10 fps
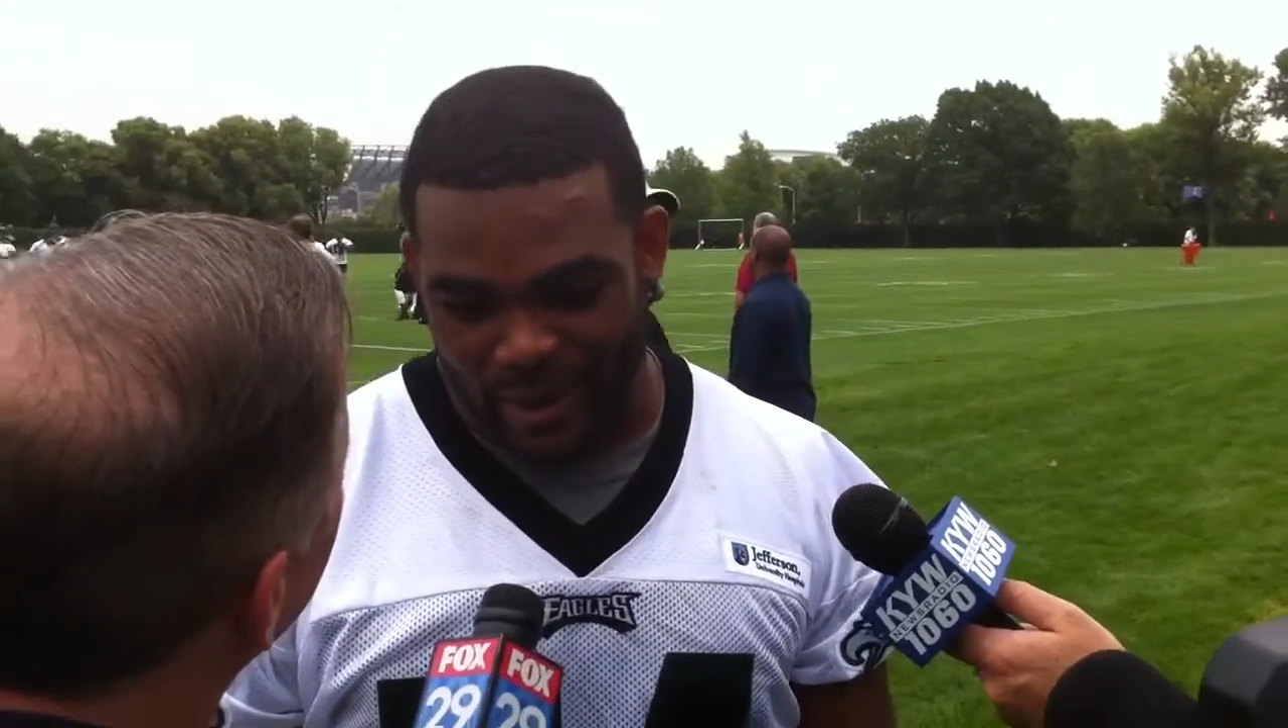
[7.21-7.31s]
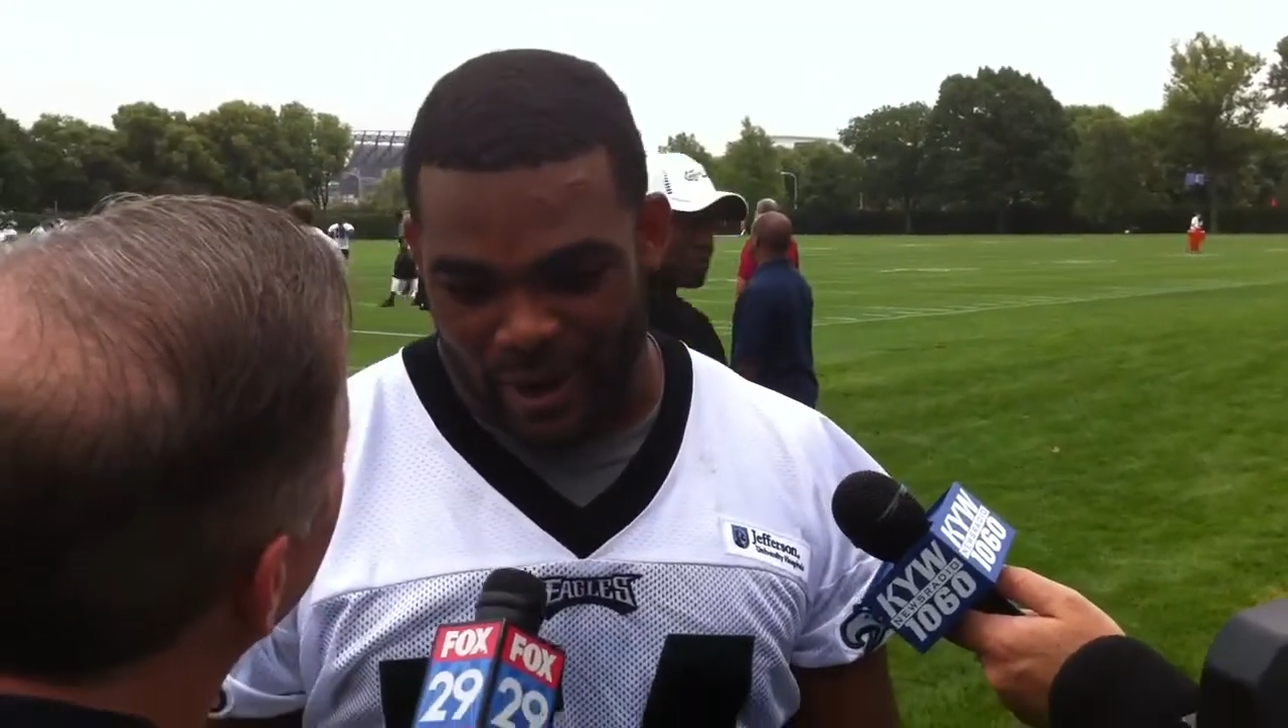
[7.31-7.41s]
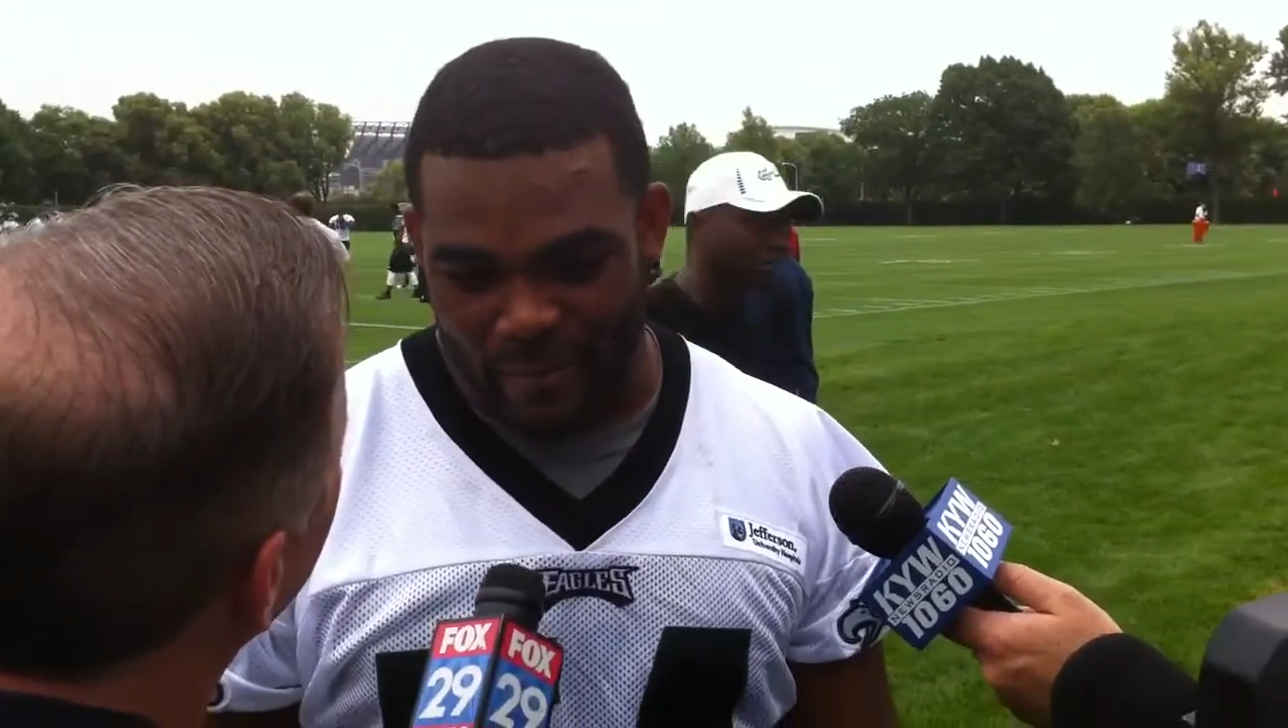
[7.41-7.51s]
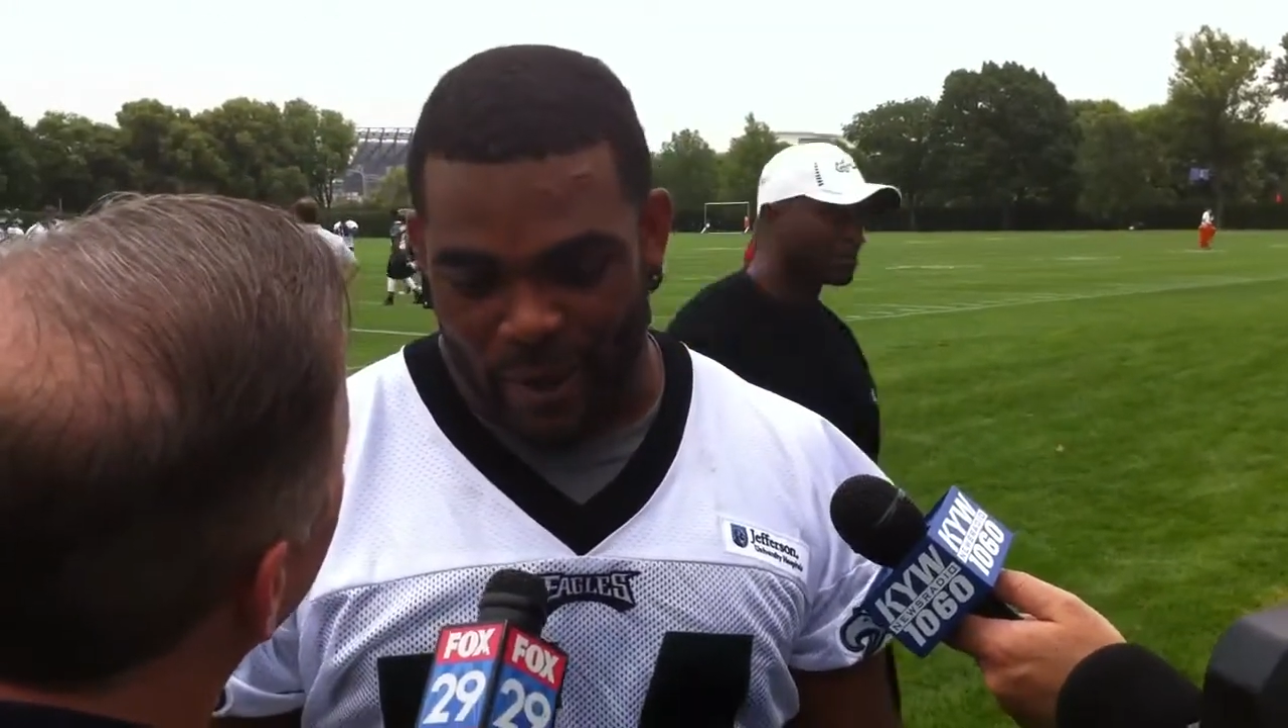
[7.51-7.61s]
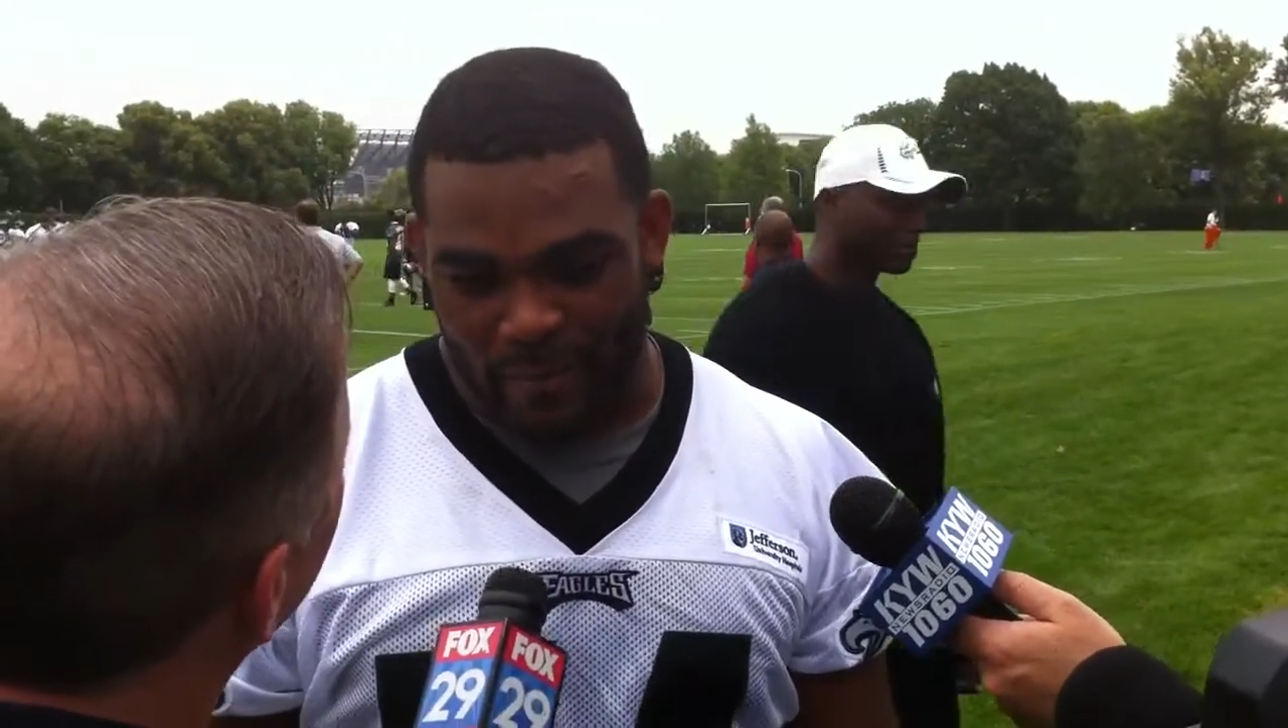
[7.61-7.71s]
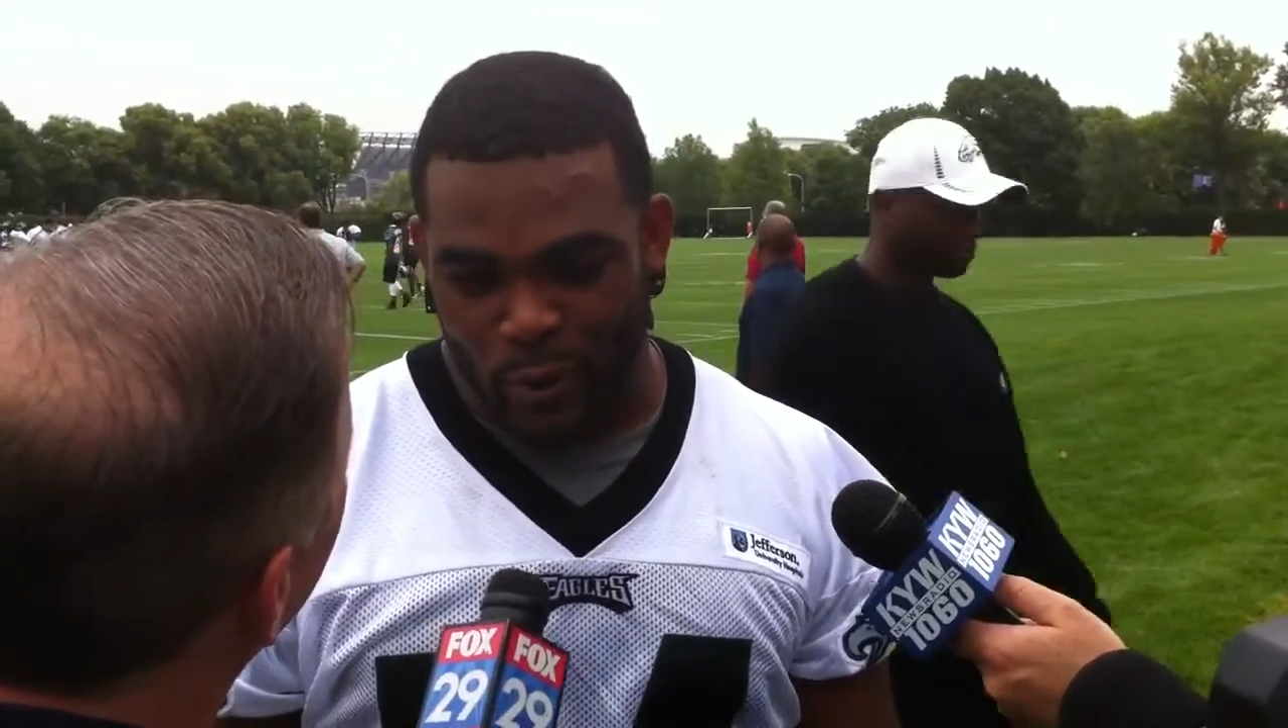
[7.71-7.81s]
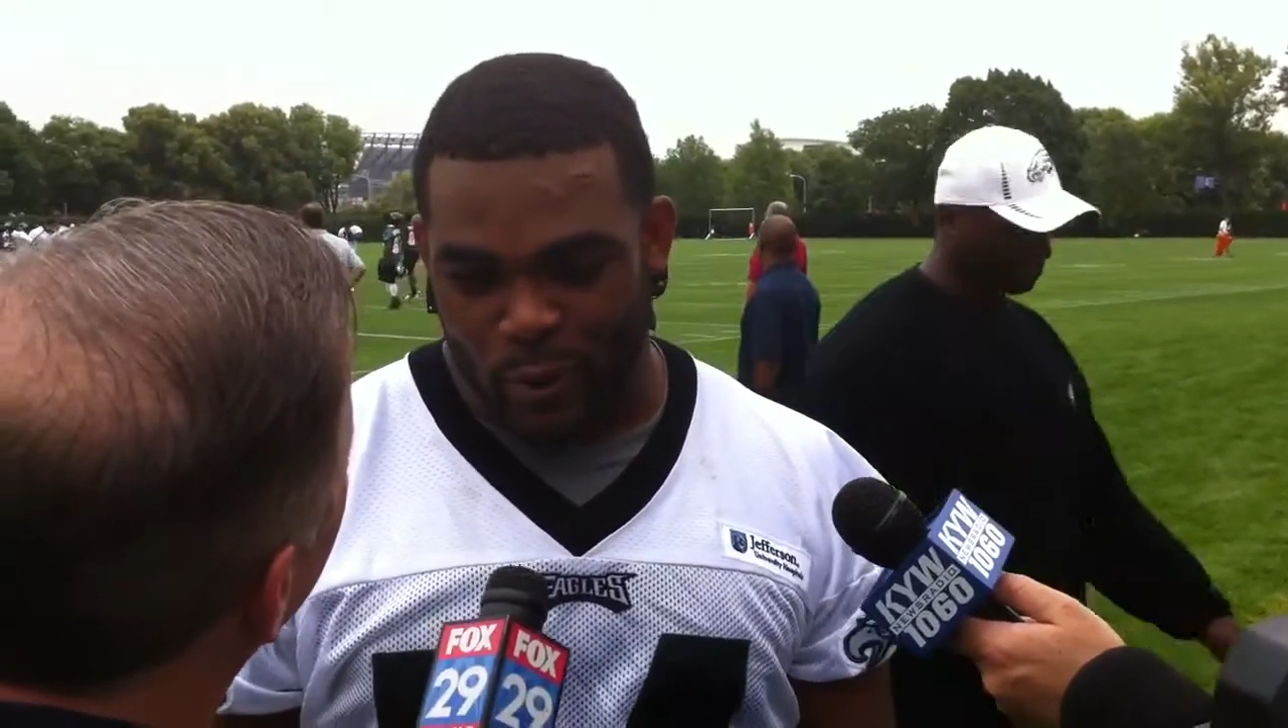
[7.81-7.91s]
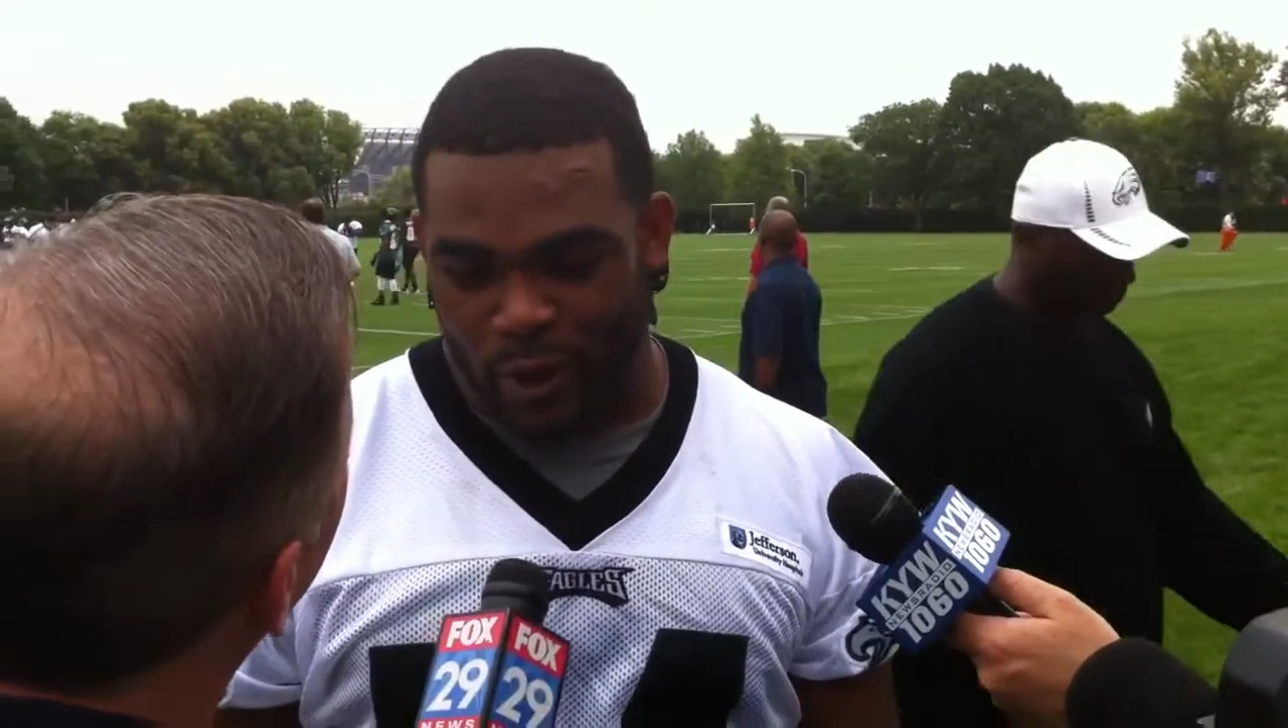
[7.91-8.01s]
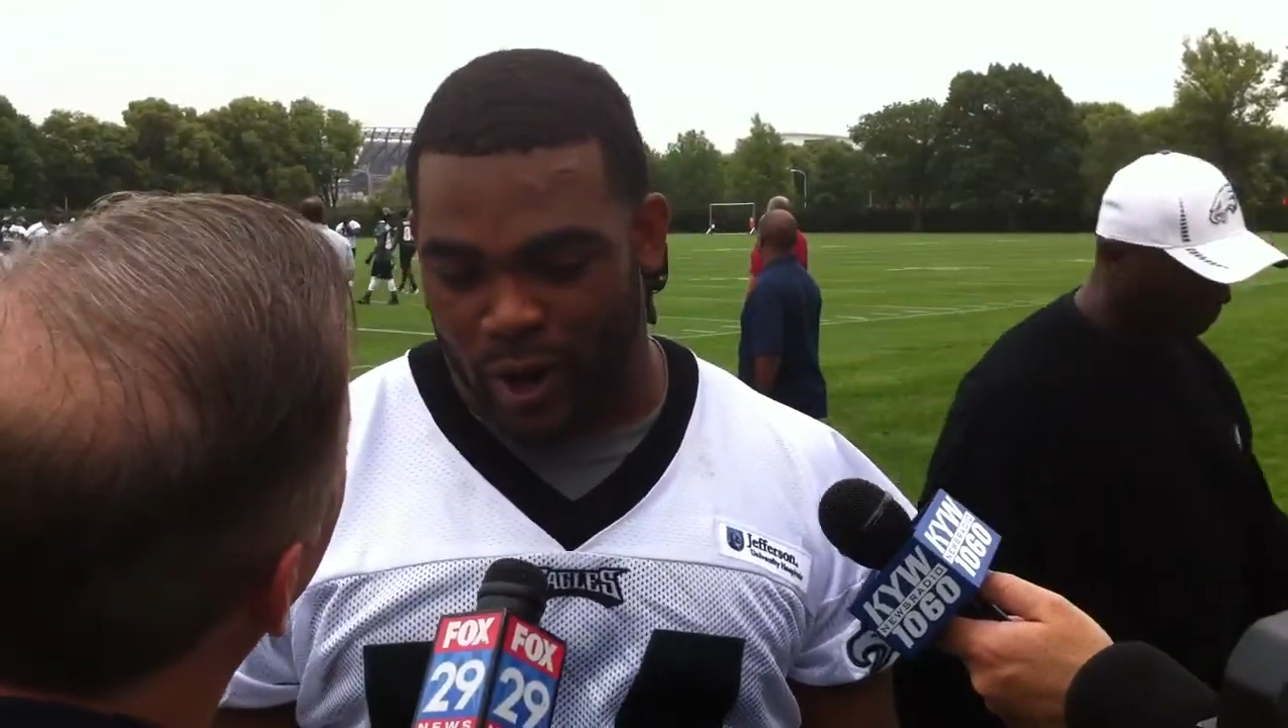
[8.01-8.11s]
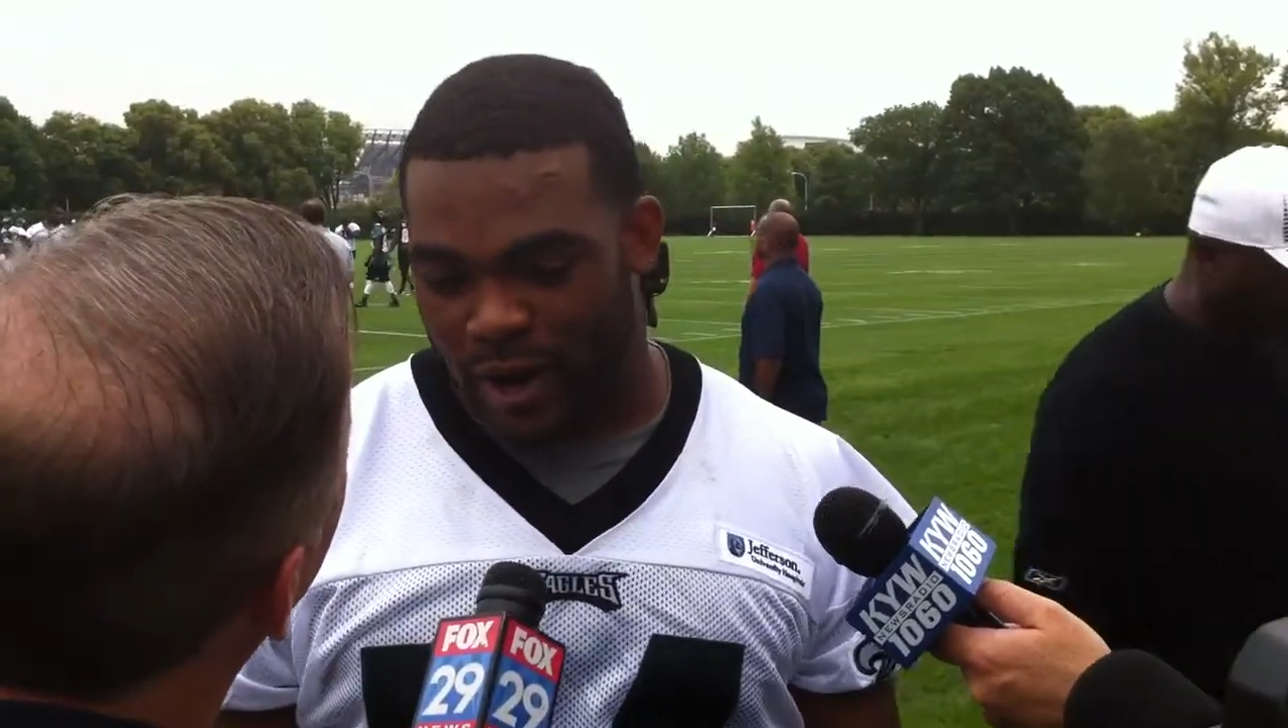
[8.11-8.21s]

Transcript: You know, I'm doing